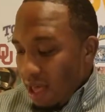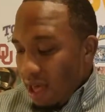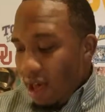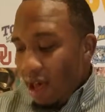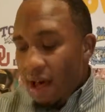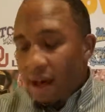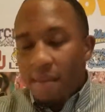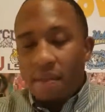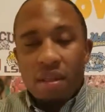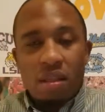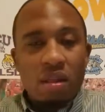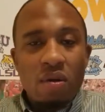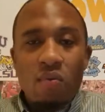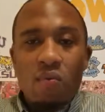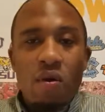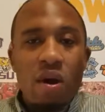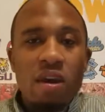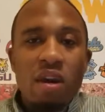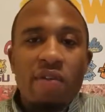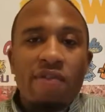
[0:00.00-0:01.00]
It's a
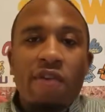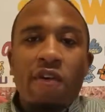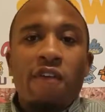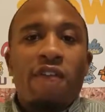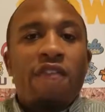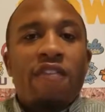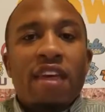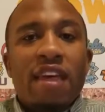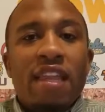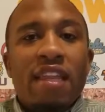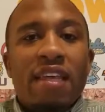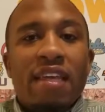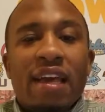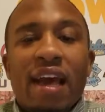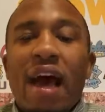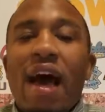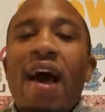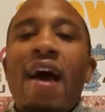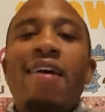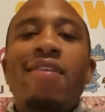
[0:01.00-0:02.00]
wonderful
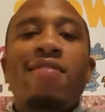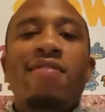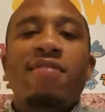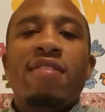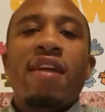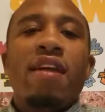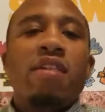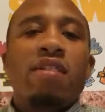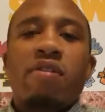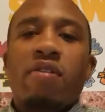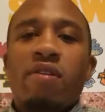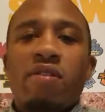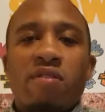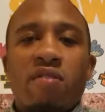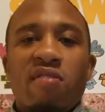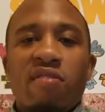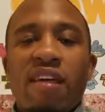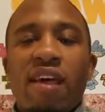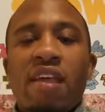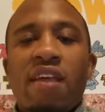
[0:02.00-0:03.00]
feeling. I understand, Jerry
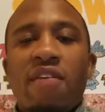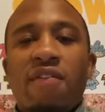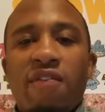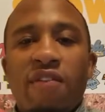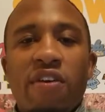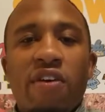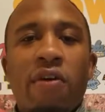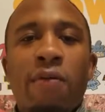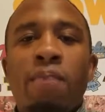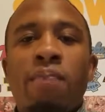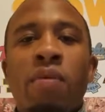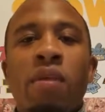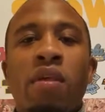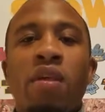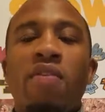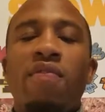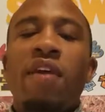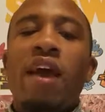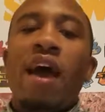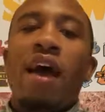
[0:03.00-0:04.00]
Jones, how you feel.
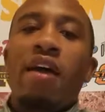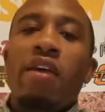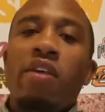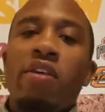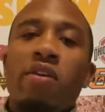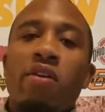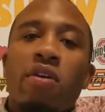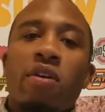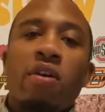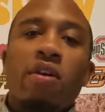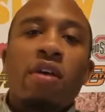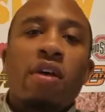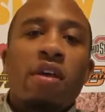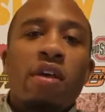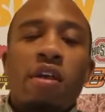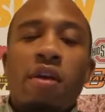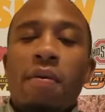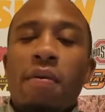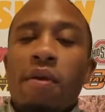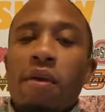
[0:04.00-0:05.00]
You've got your
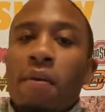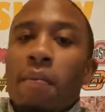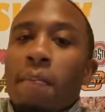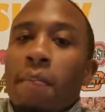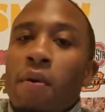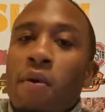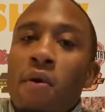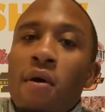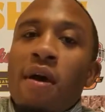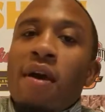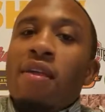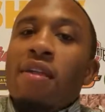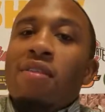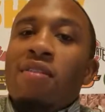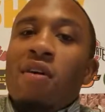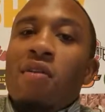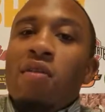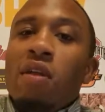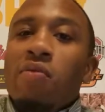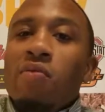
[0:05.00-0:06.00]
boy,
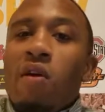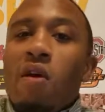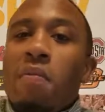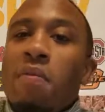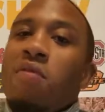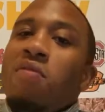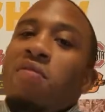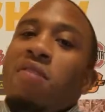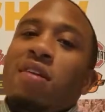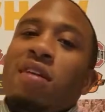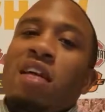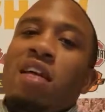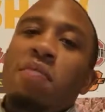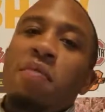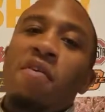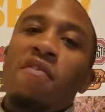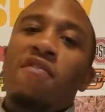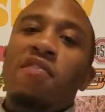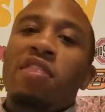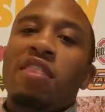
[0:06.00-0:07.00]
Tony Romo, who's going to come
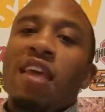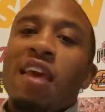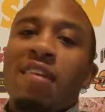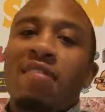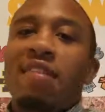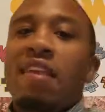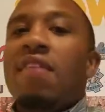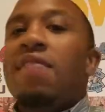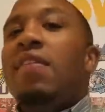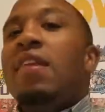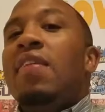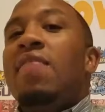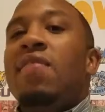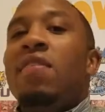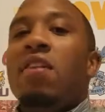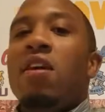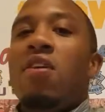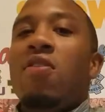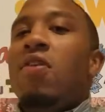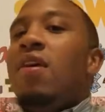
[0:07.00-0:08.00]
over for Thanksgiving,
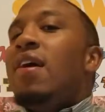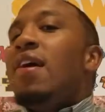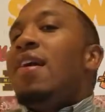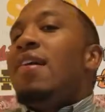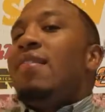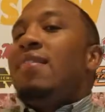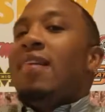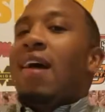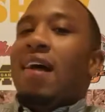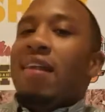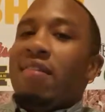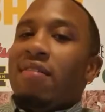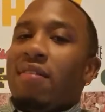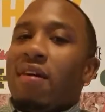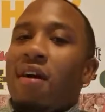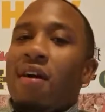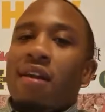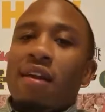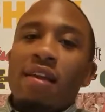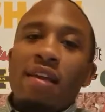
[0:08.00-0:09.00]
even though he's not
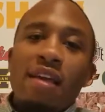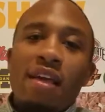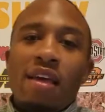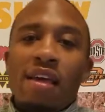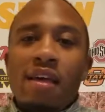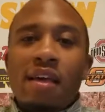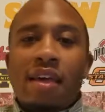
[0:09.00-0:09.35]
starting.